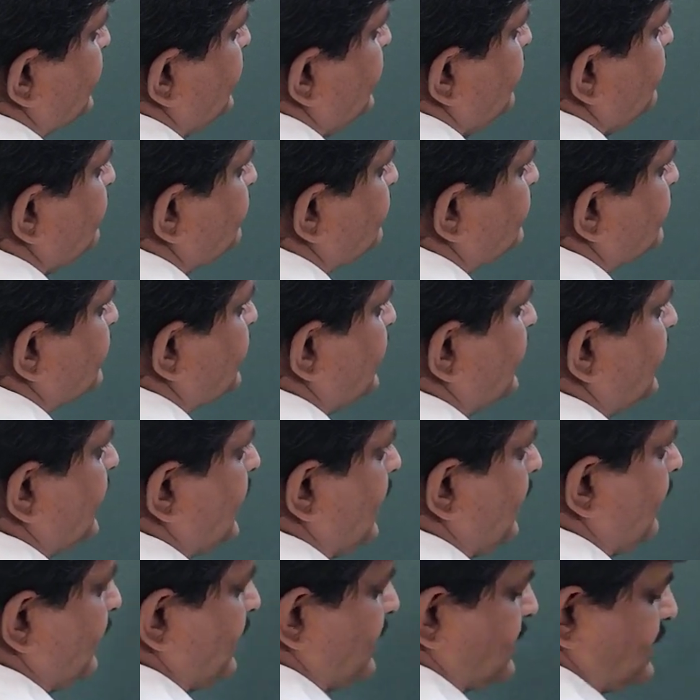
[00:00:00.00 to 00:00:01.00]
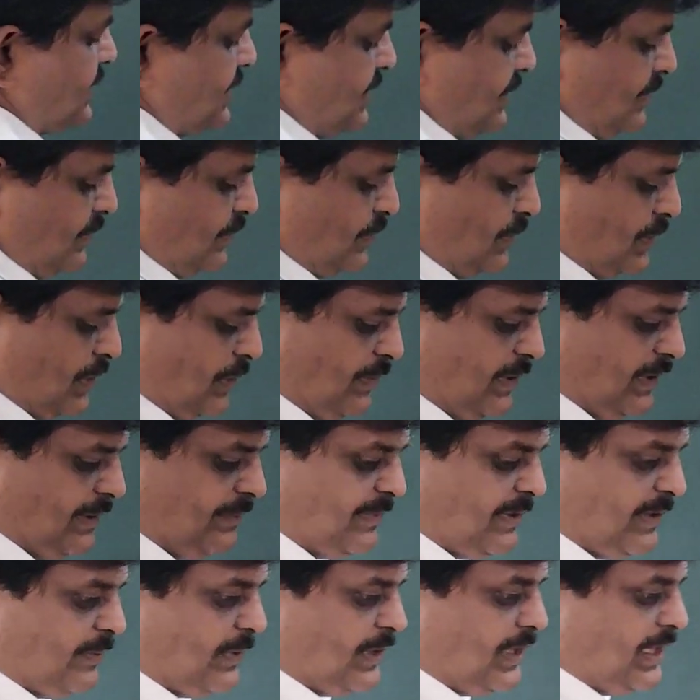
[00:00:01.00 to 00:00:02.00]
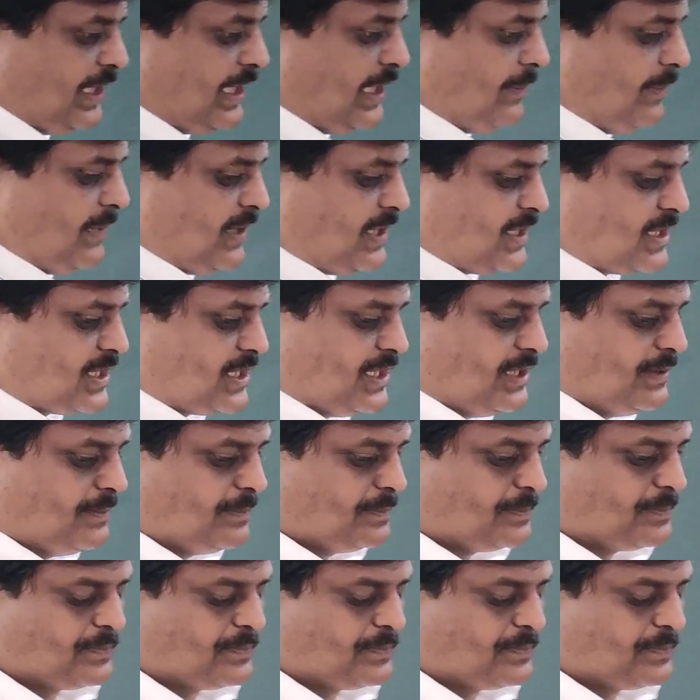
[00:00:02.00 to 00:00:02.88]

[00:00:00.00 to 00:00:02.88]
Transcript: in three dimension. What do you mean by one dimension?